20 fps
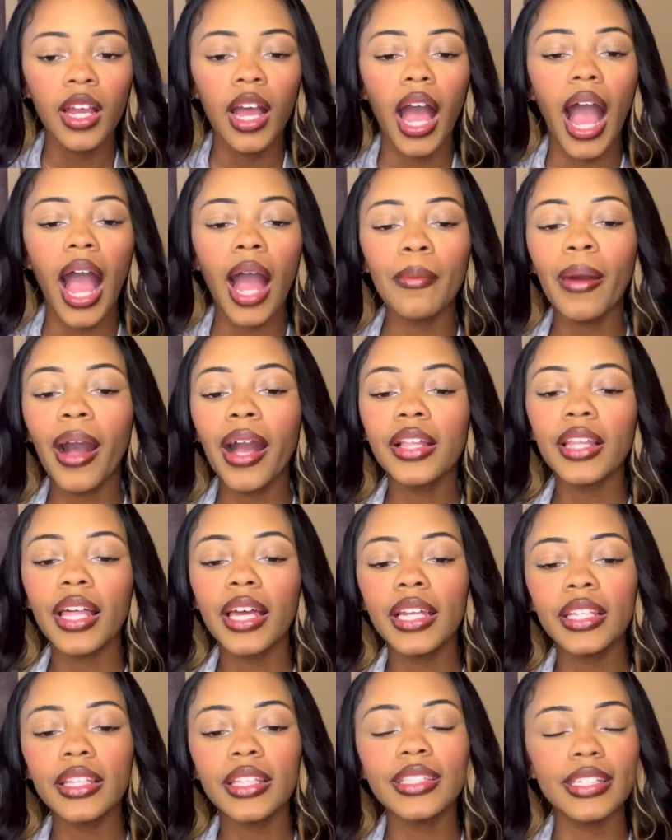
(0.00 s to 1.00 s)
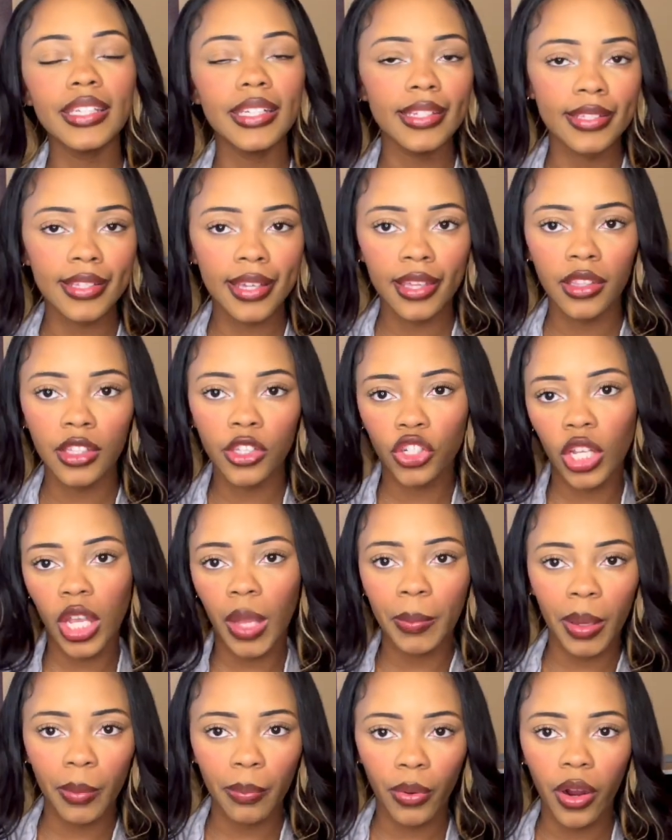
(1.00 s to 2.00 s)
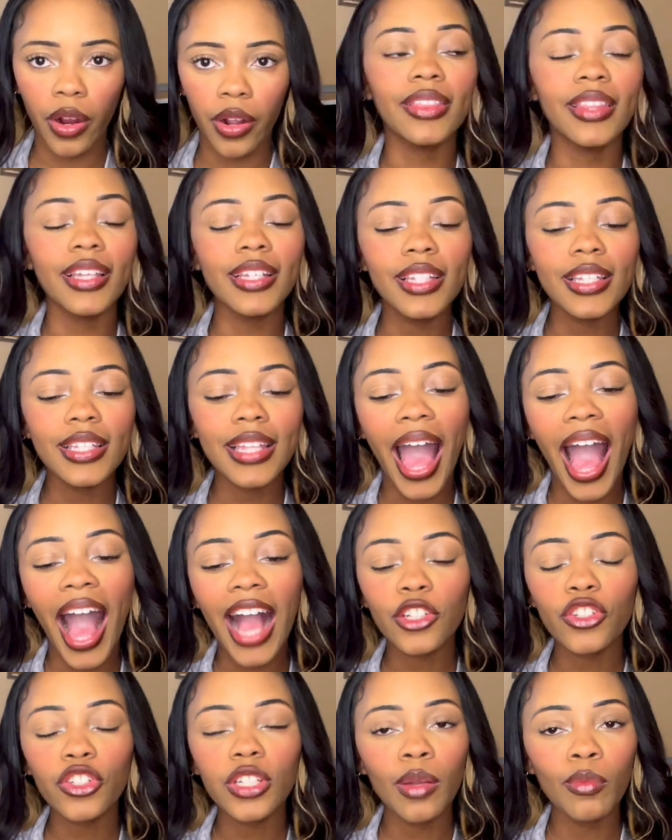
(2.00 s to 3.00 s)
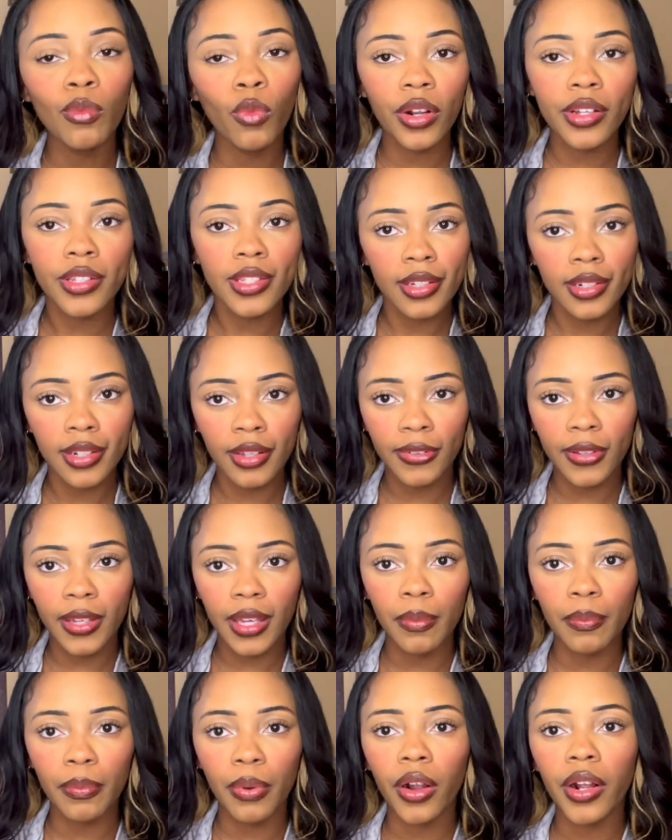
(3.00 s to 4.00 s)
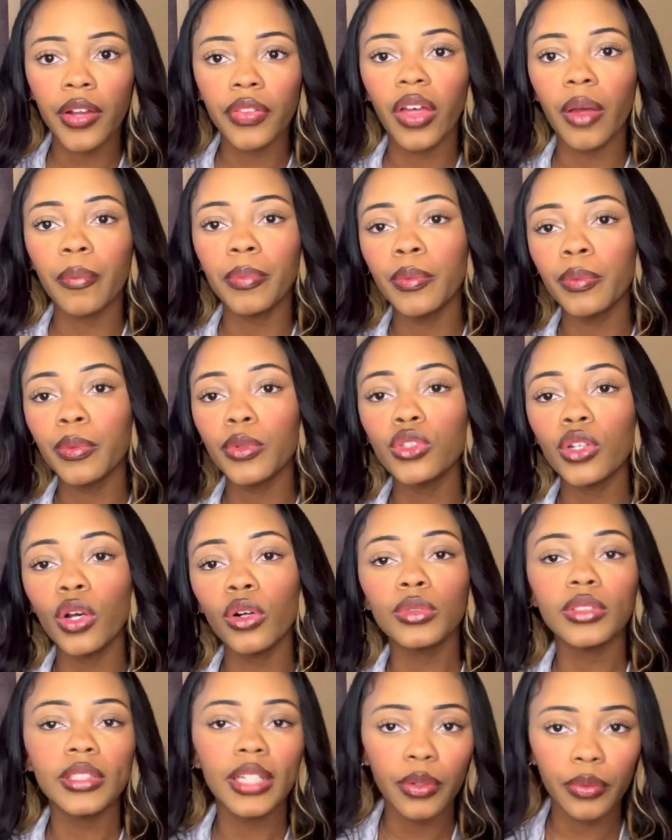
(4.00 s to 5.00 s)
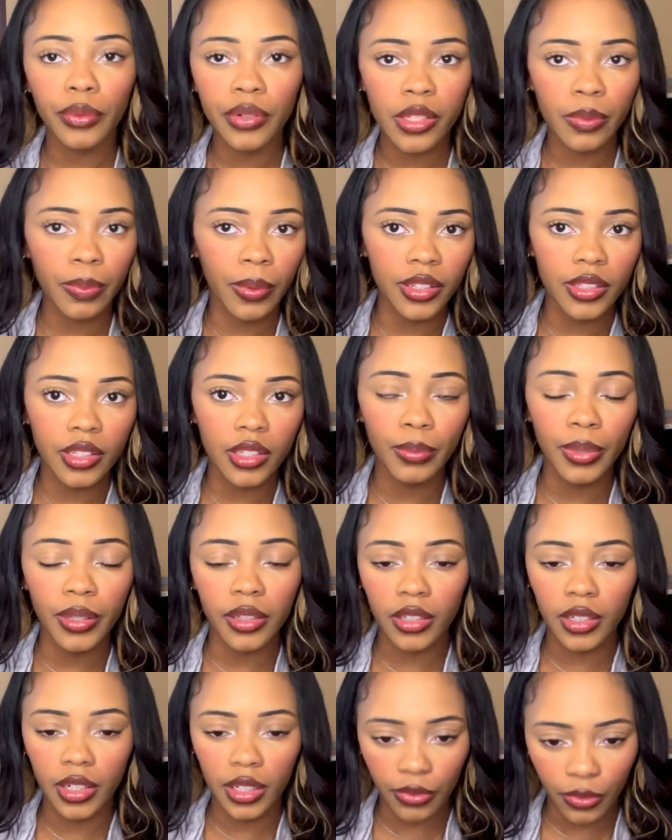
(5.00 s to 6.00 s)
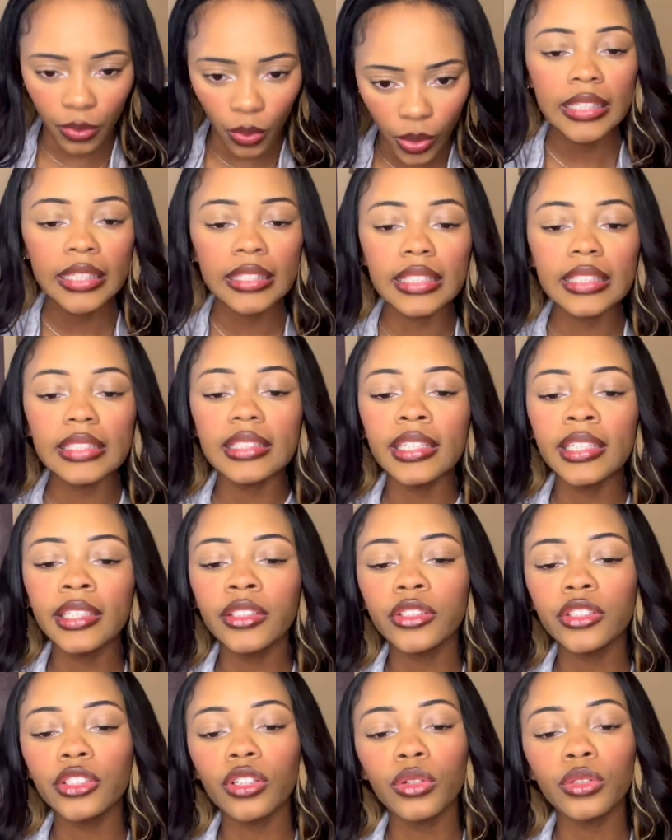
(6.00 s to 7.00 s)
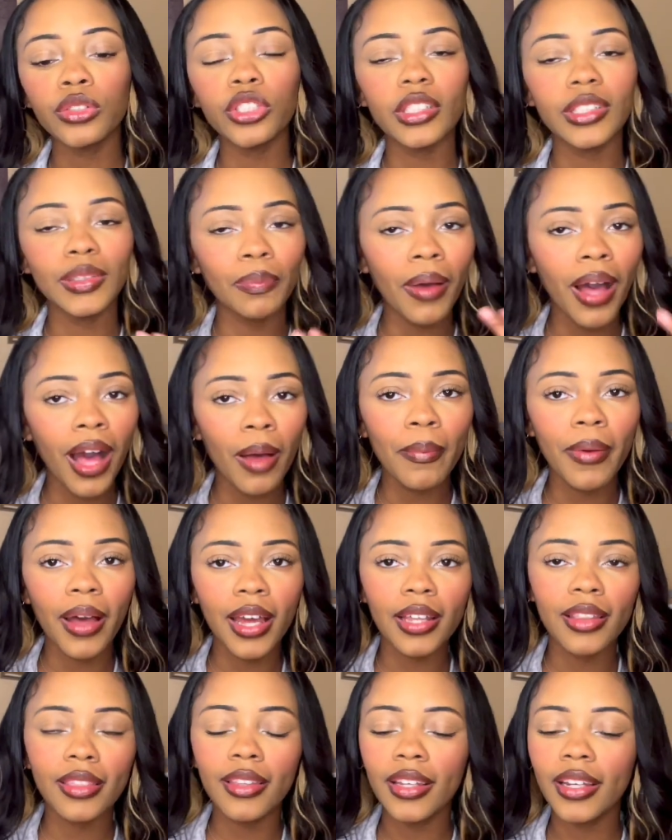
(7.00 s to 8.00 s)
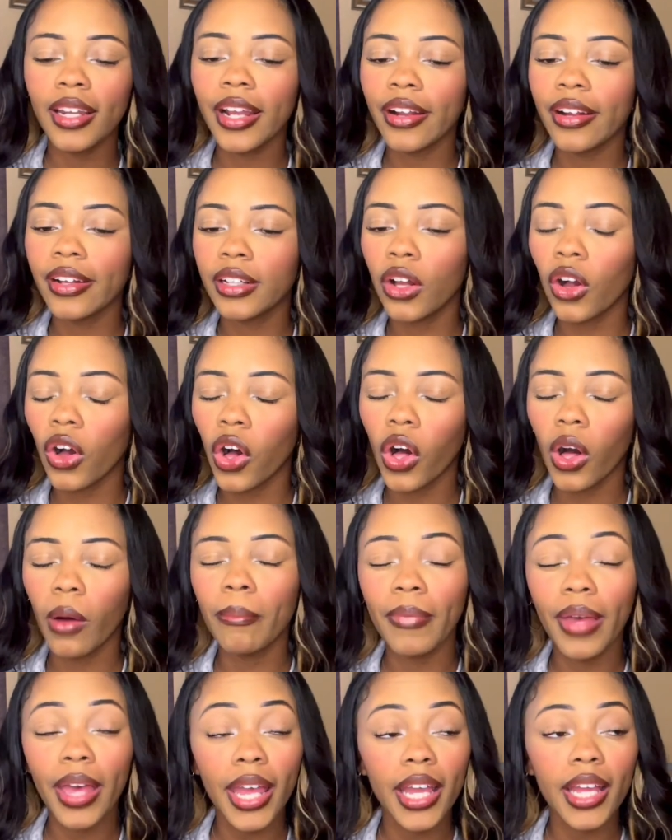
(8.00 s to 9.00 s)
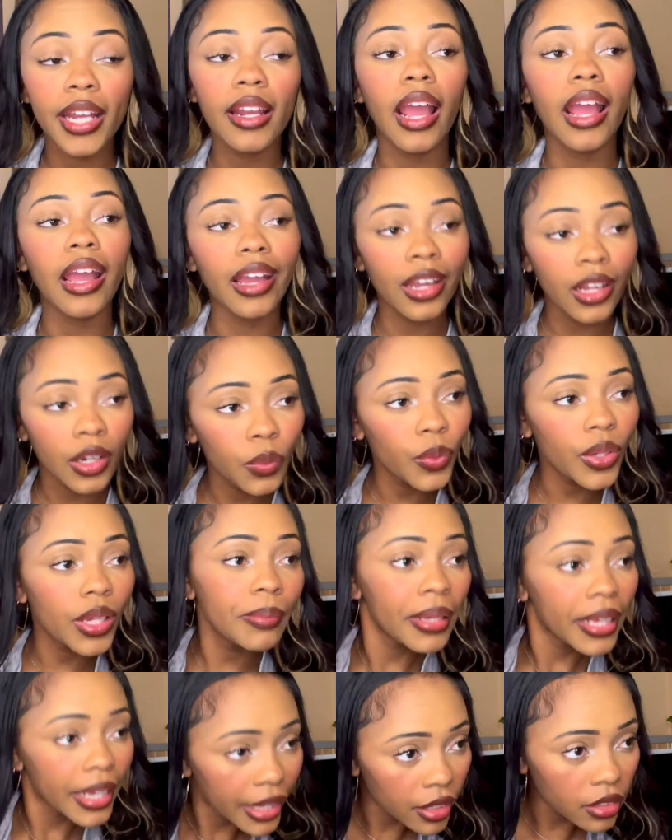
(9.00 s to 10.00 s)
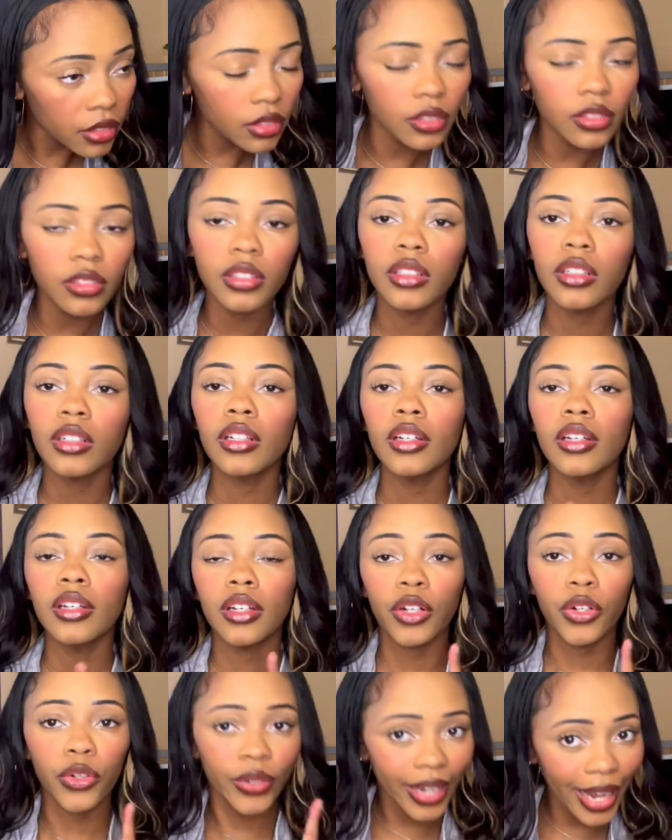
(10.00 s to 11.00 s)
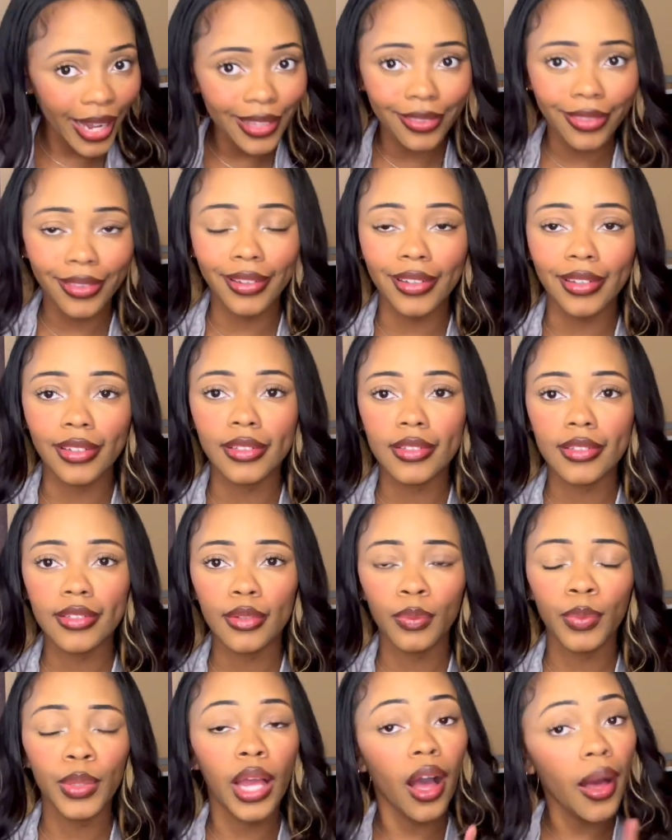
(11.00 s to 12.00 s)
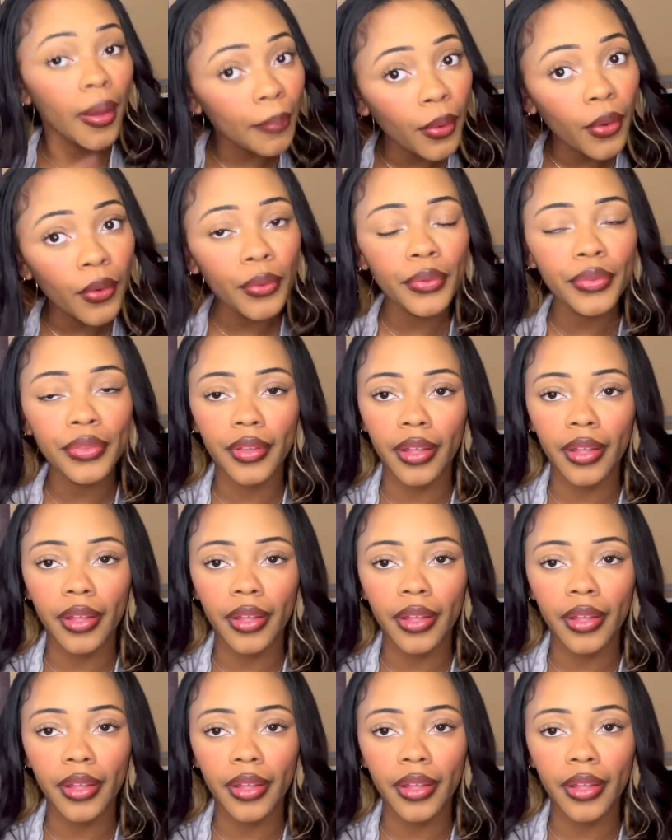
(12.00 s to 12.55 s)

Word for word: I'm highlighting the teasing and the shaming part. This is actually a more significant part that people don't take responsibility for. These standards don't just pop out of thin air, y'all. Men and women create these. We uphold